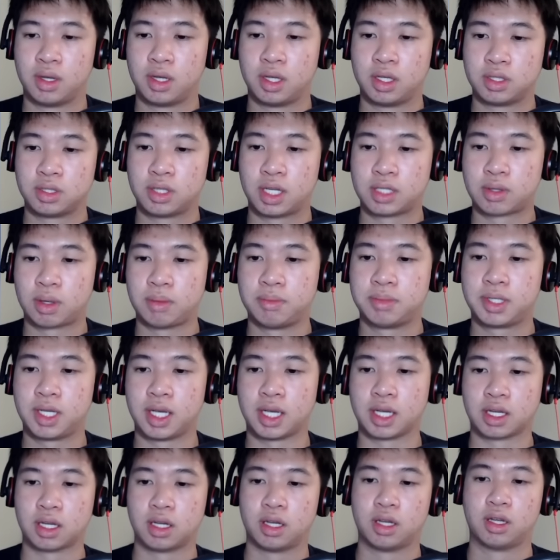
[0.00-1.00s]
So that's what I'm
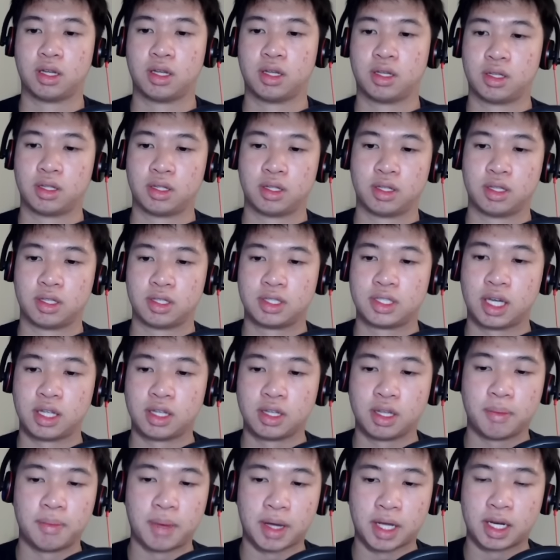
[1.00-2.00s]
saying. Selling
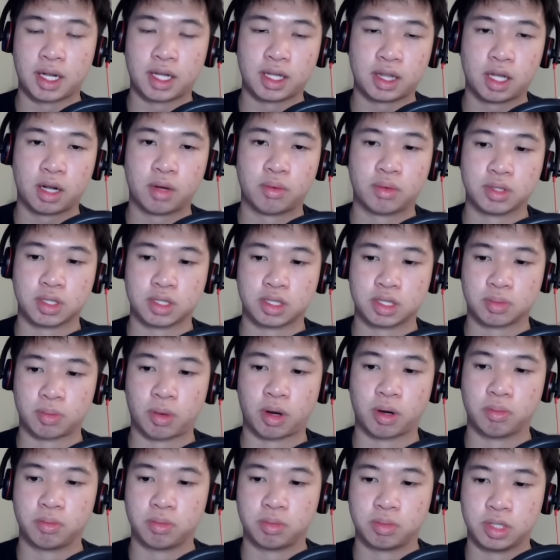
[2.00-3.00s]
the Mega Knight there was a
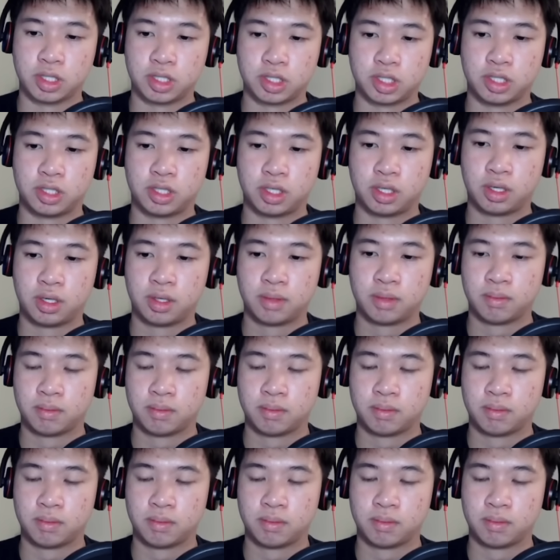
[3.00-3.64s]
smart decision.